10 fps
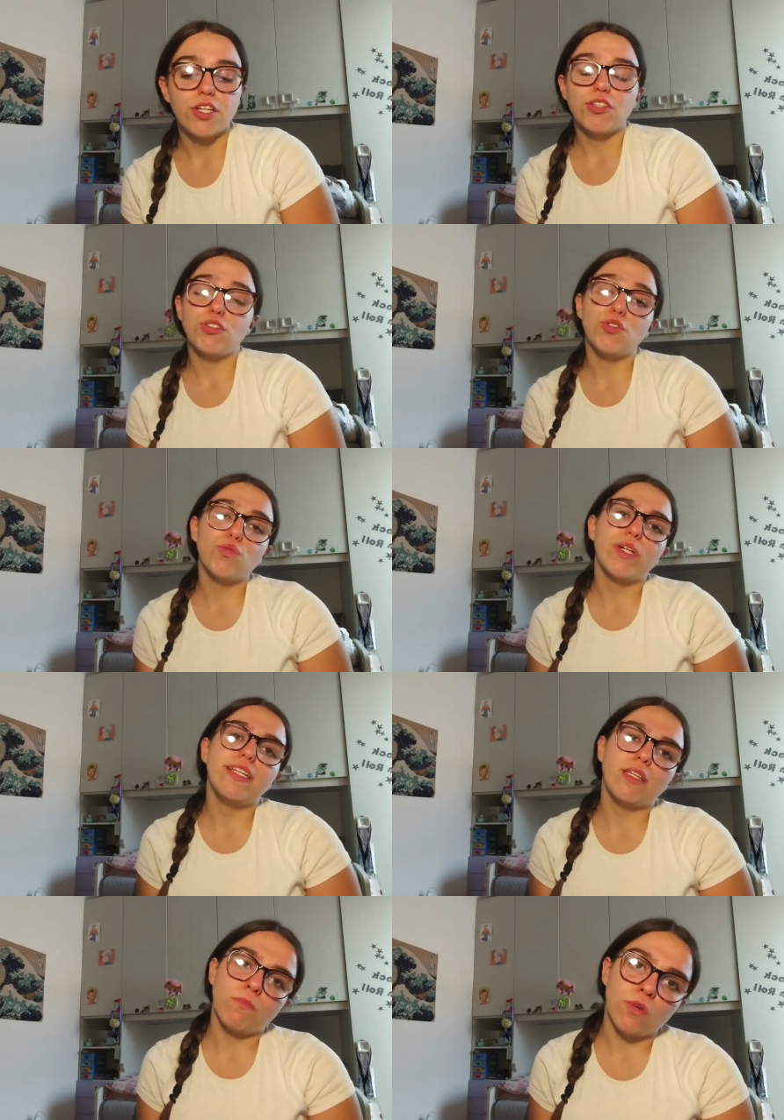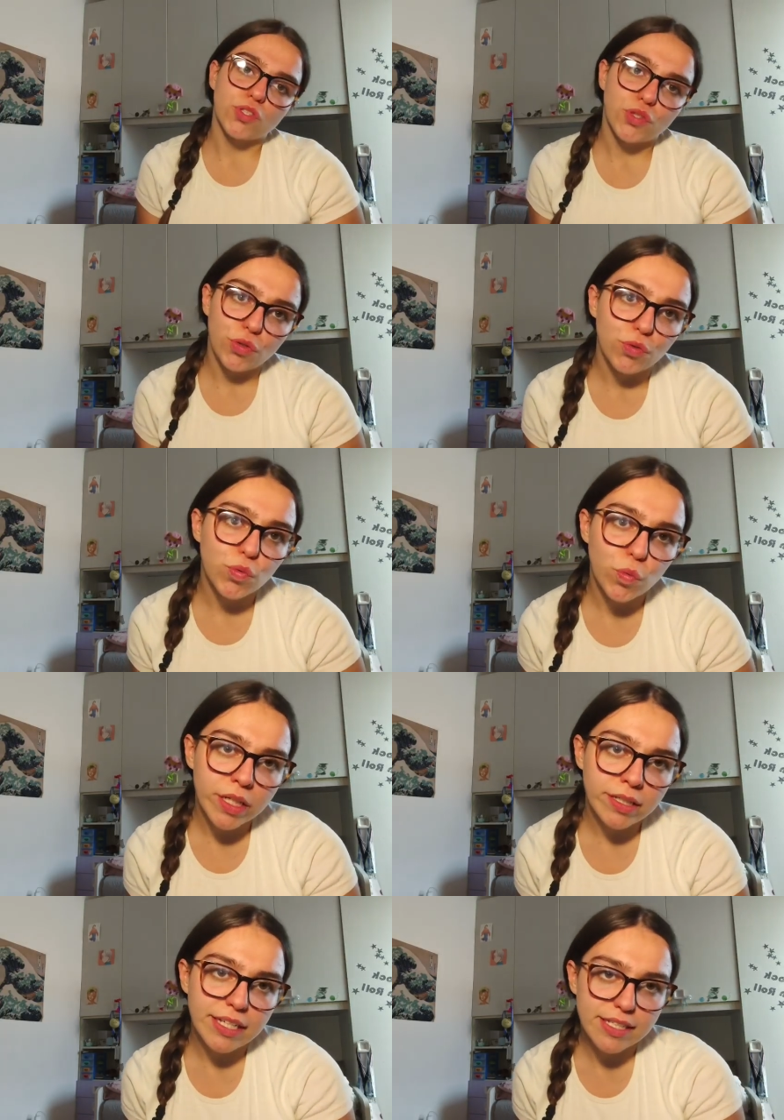Usually, the most used
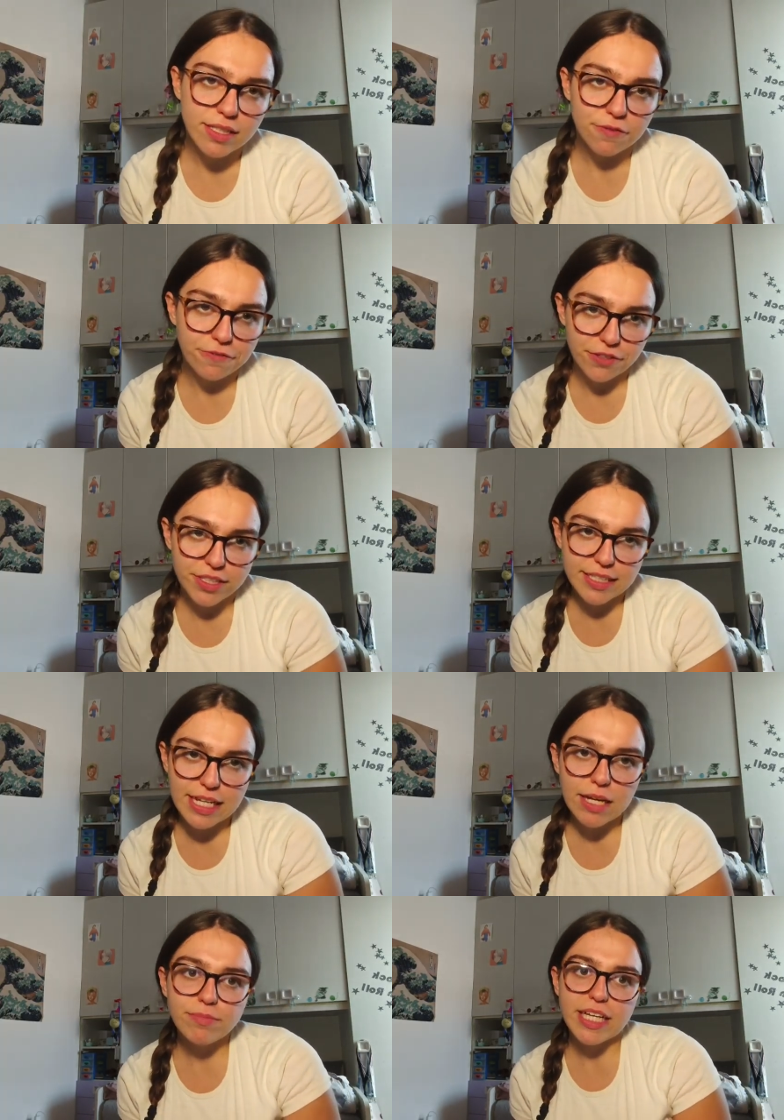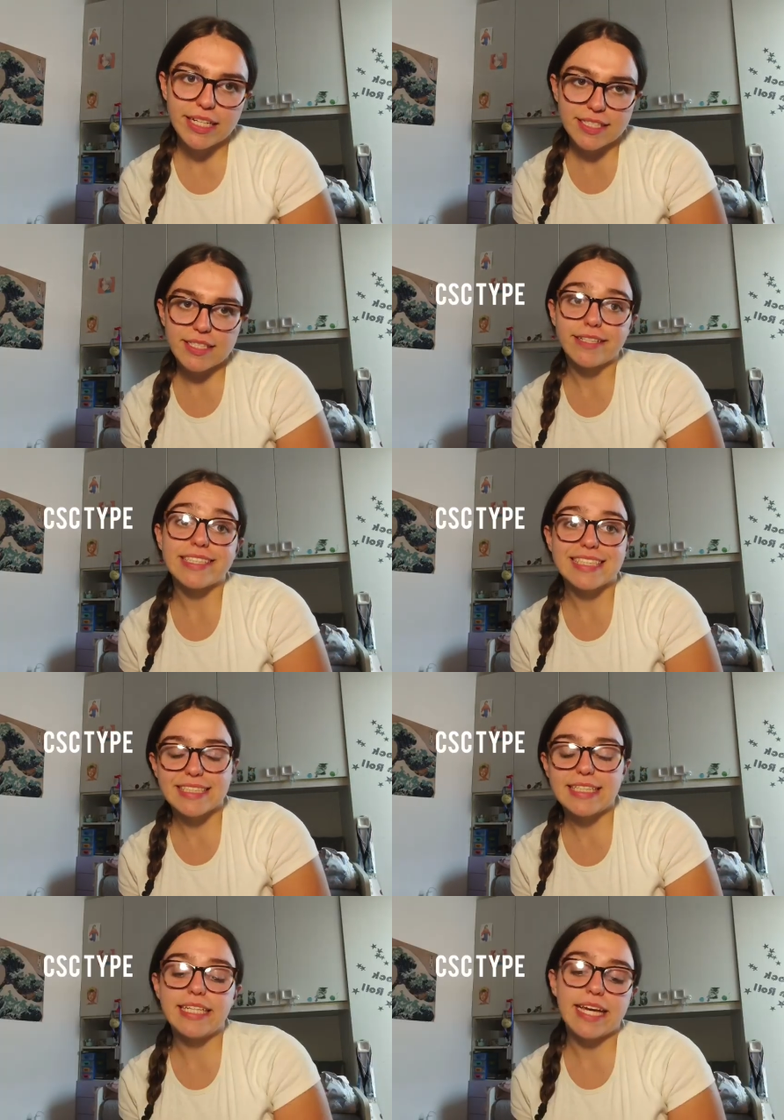one is the first type, that is the
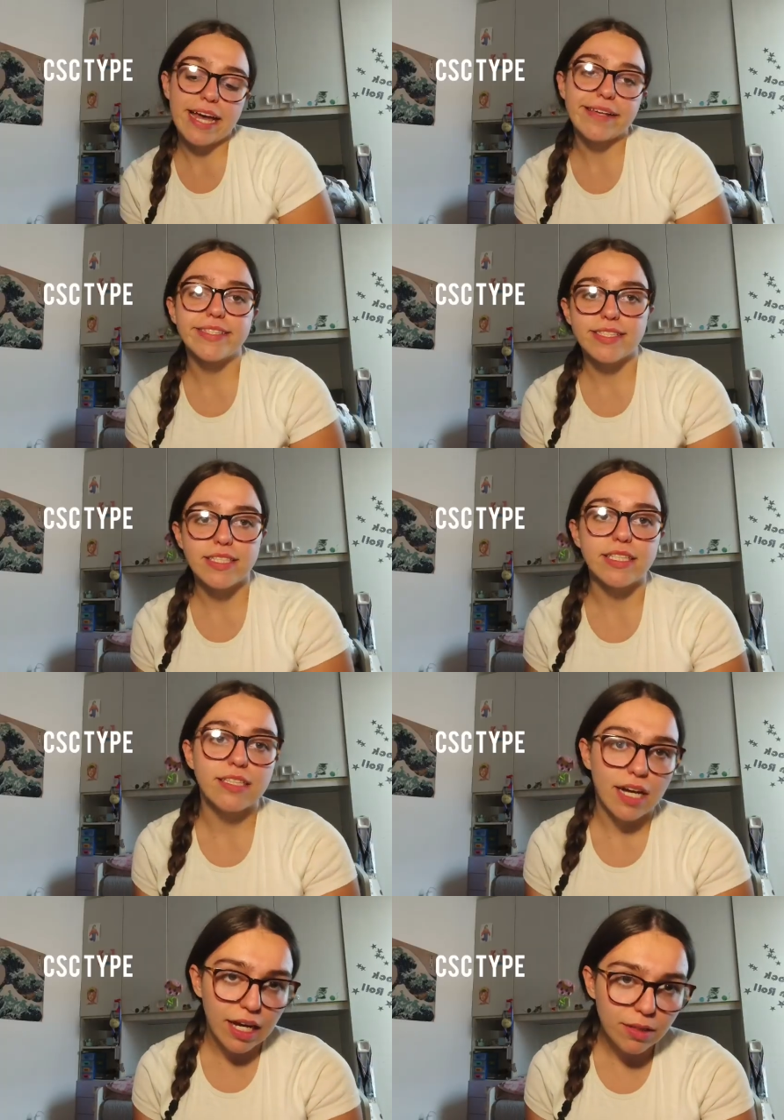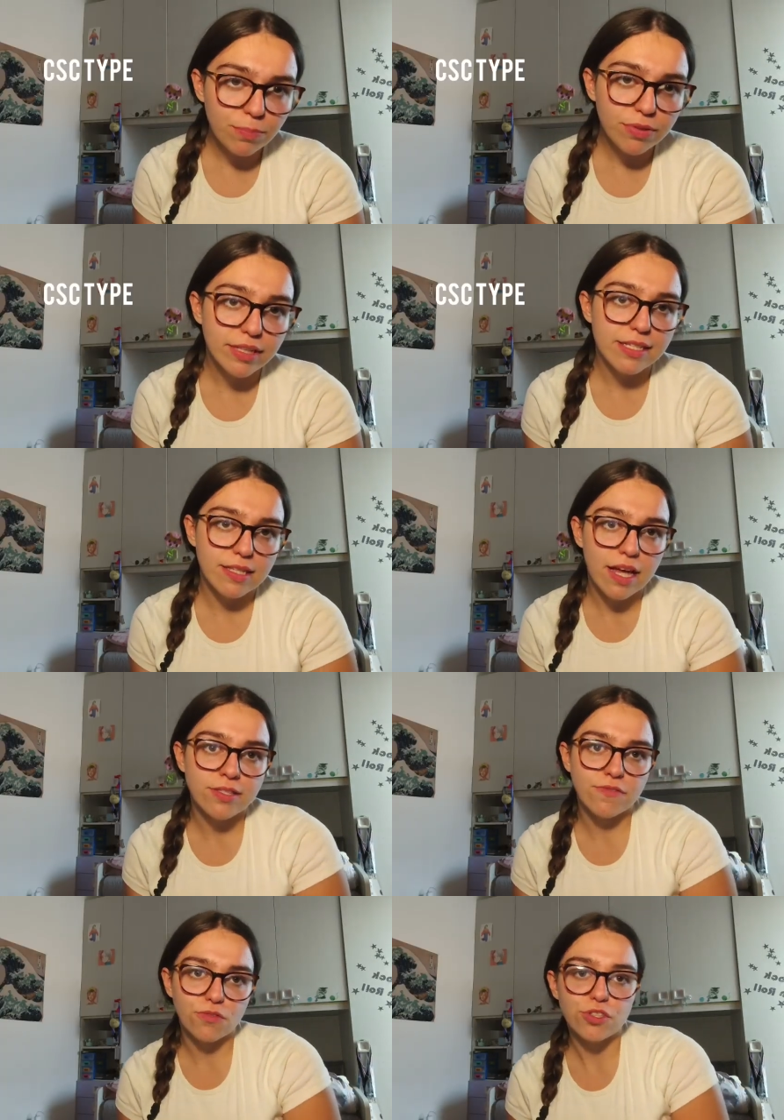CSC type, that
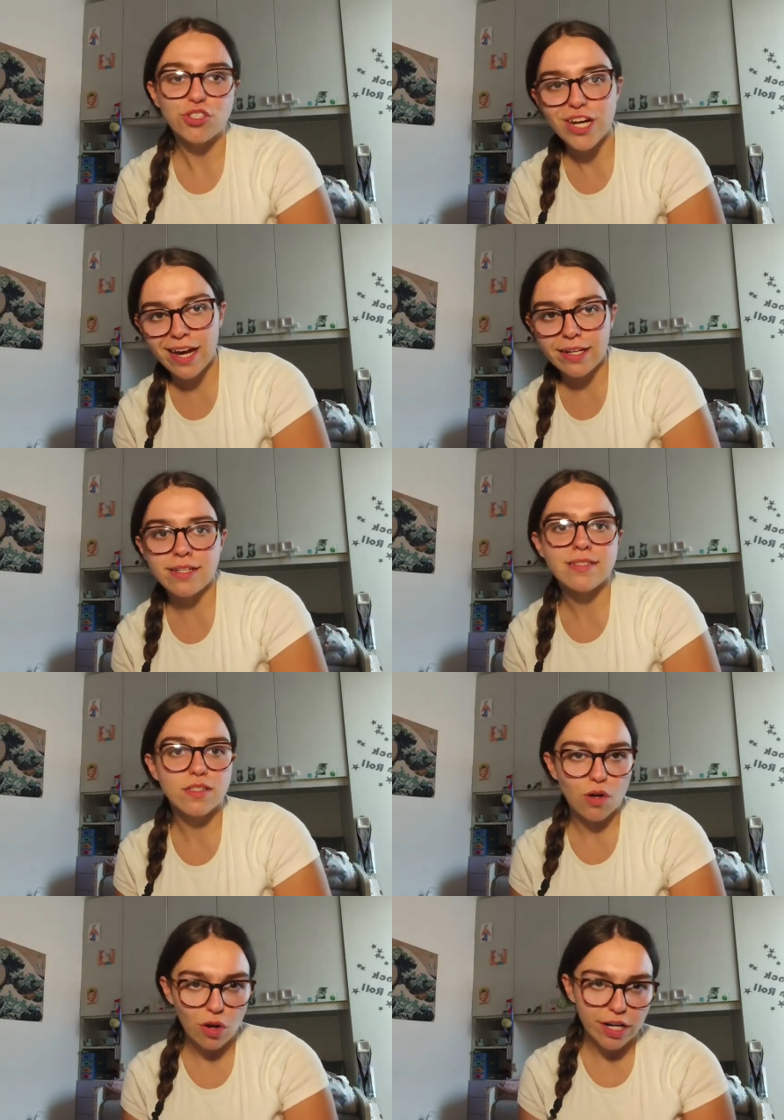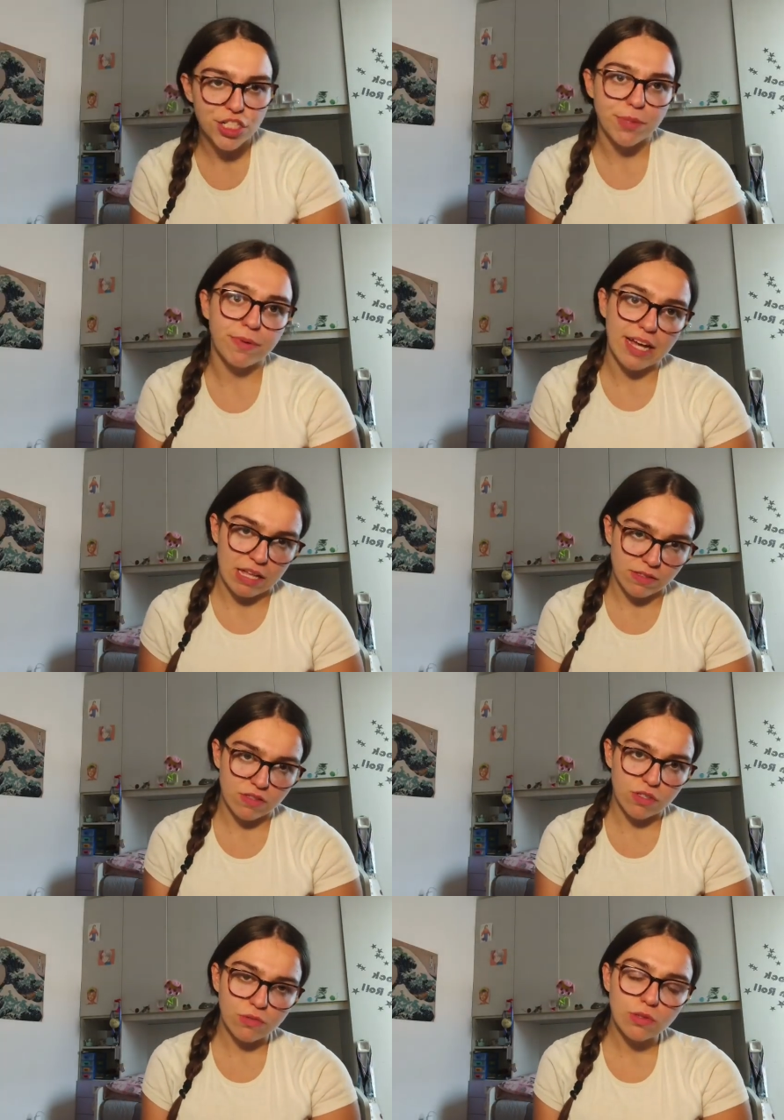stands for Chinese Scholarship
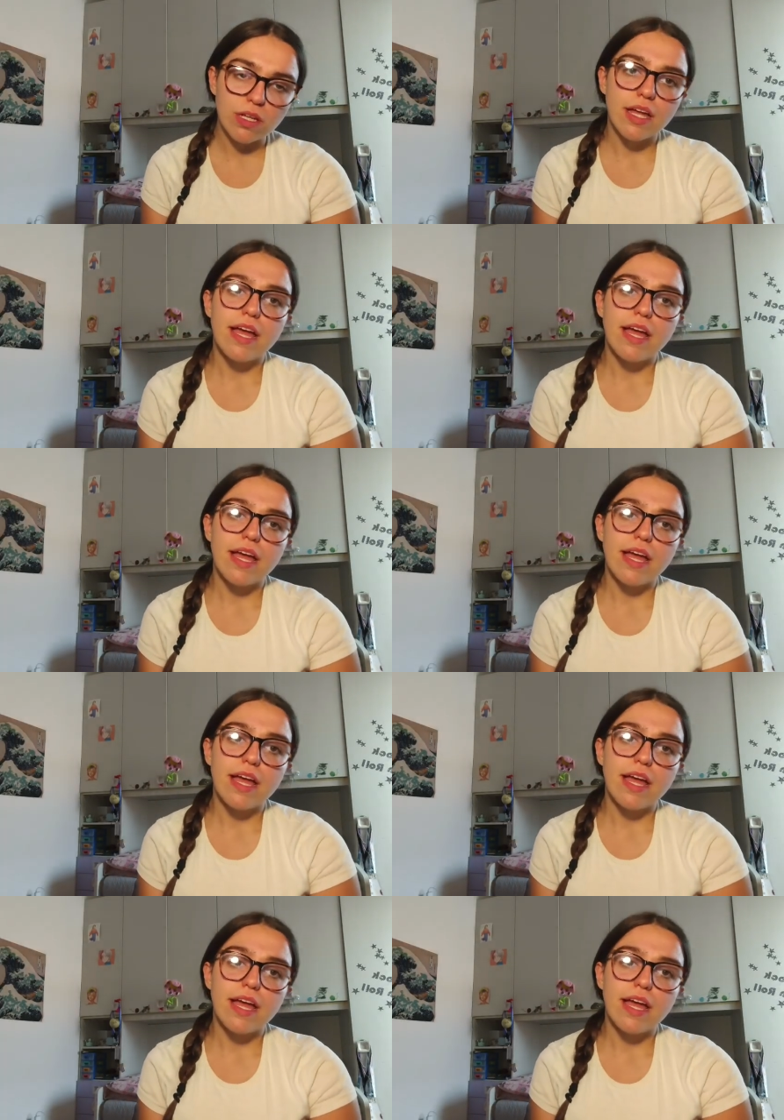Council.